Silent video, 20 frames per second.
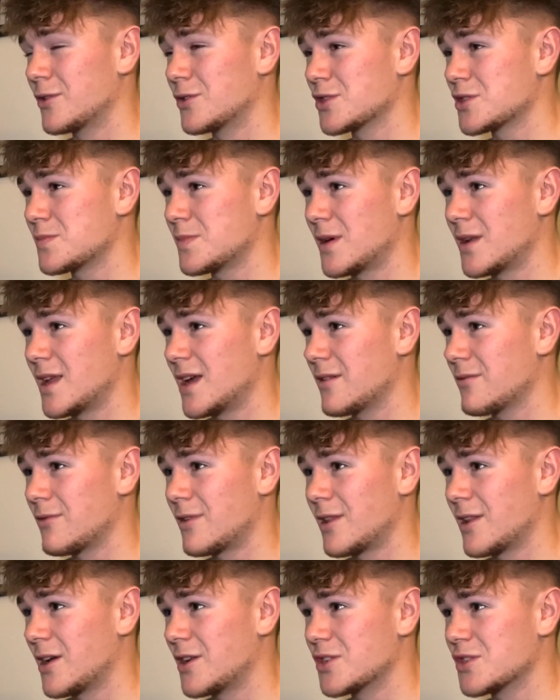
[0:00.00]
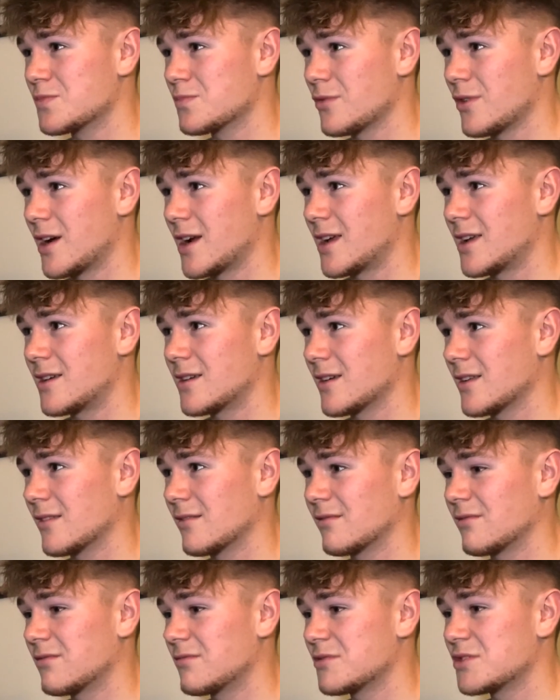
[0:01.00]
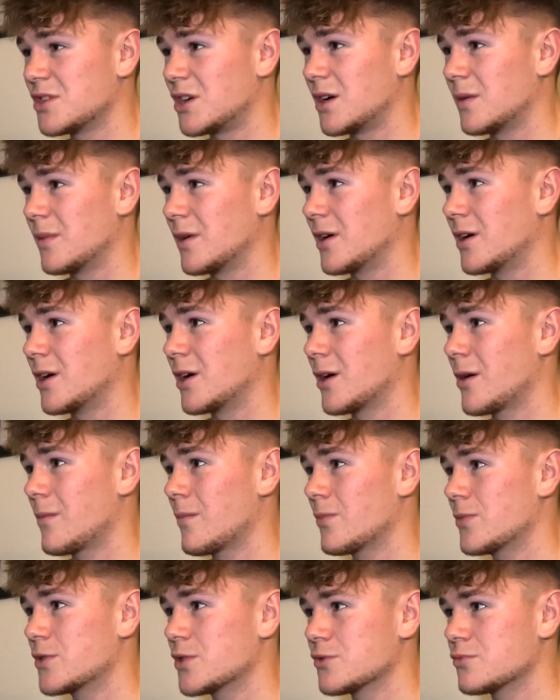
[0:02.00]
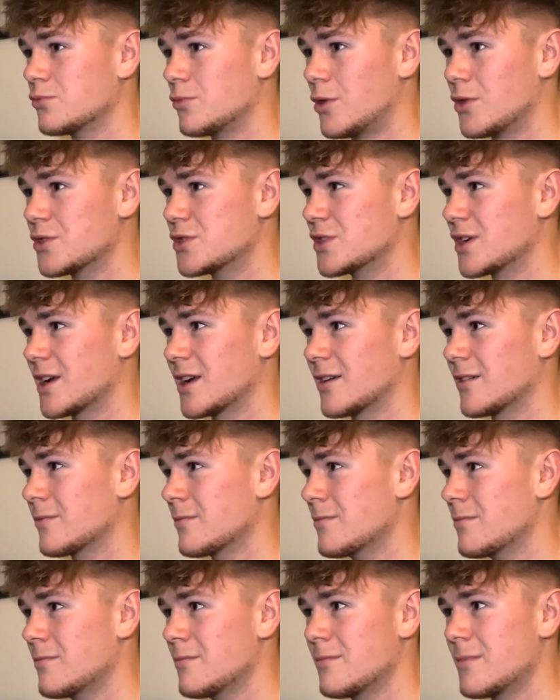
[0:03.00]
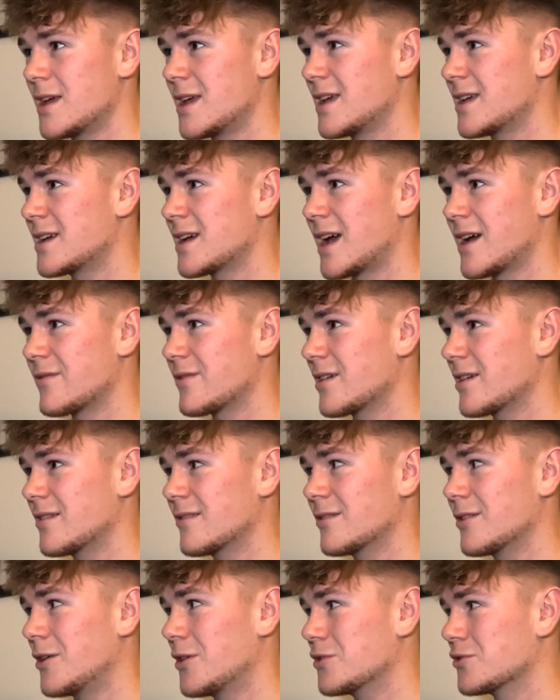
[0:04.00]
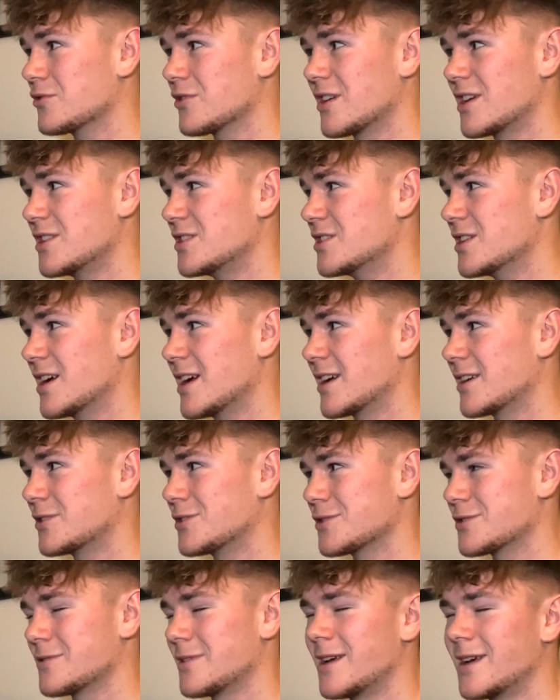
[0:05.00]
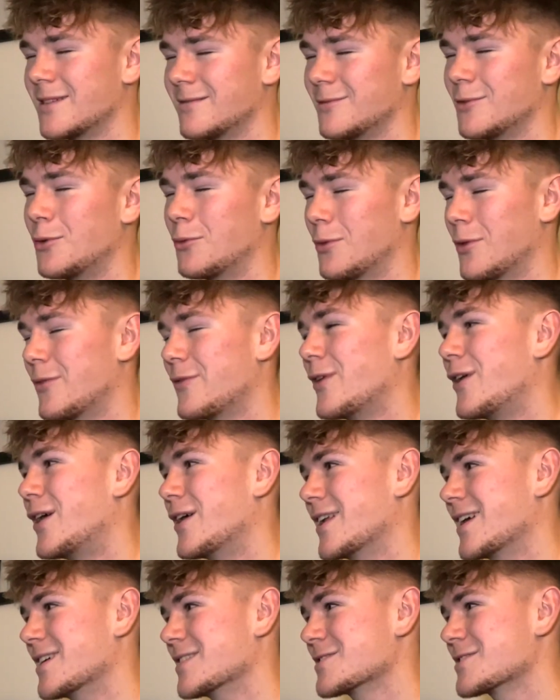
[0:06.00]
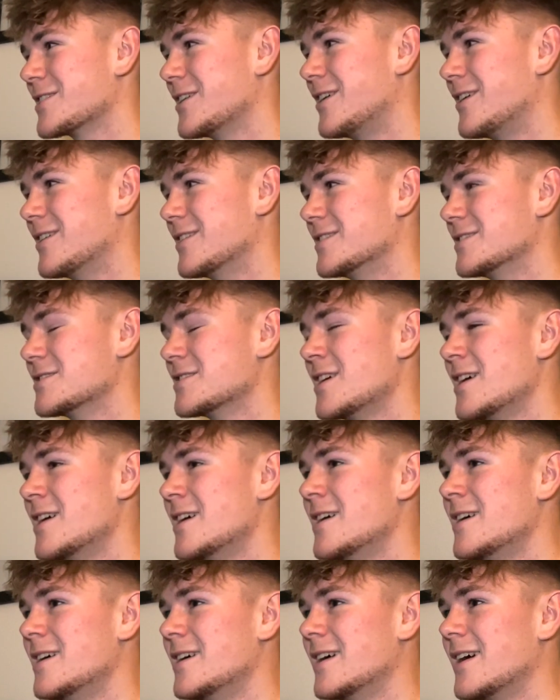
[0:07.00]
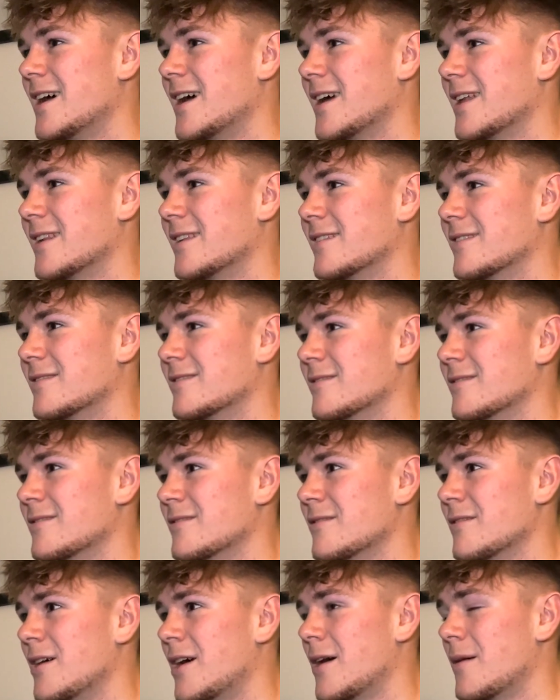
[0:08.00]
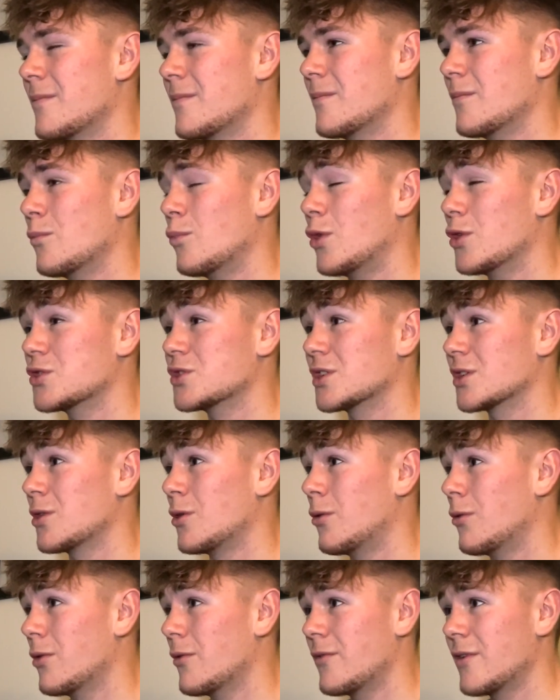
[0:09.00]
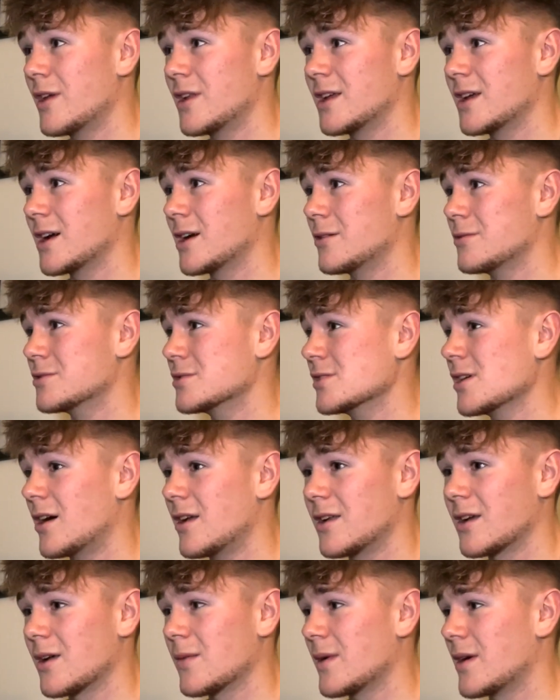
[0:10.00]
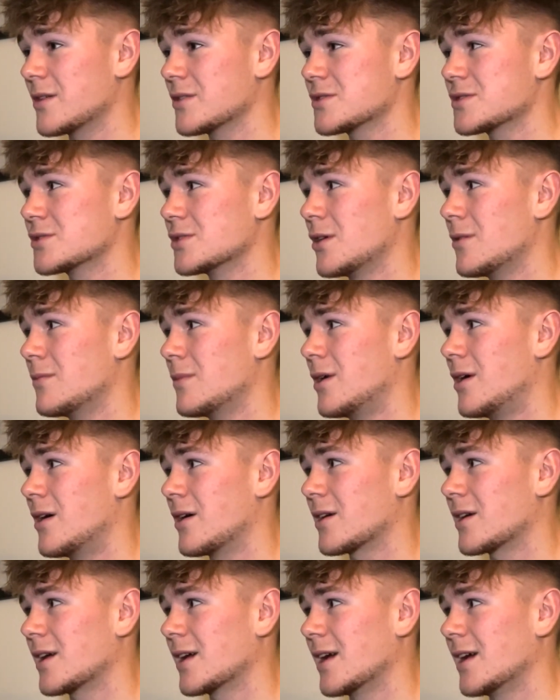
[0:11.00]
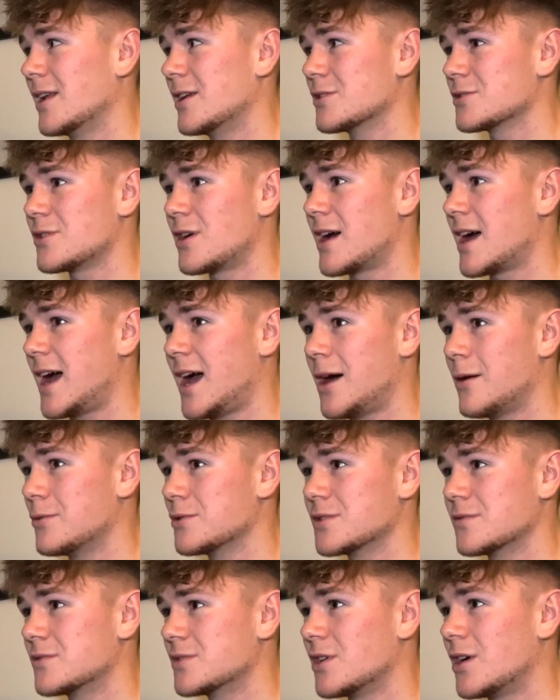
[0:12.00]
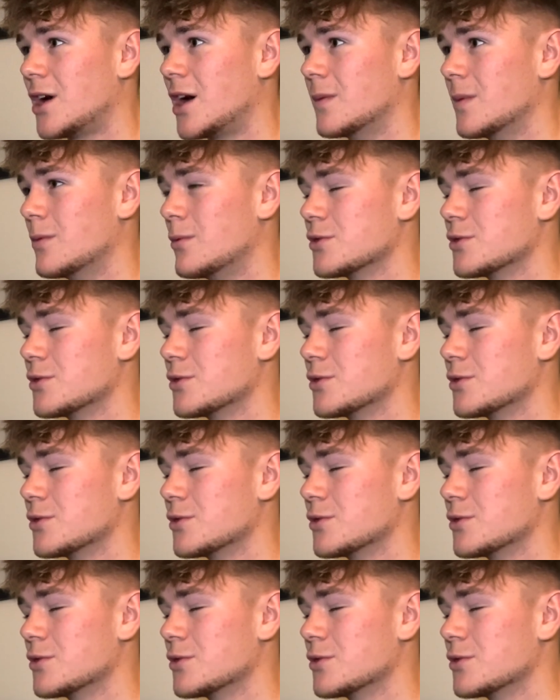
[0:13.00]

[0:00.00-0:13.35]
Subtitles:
I just spent every lunch break and time at home just watching Meet Kevin, Andre Jig, just all the finance guys, and watching all the videos, learning about the stock market, and it was like hours of time.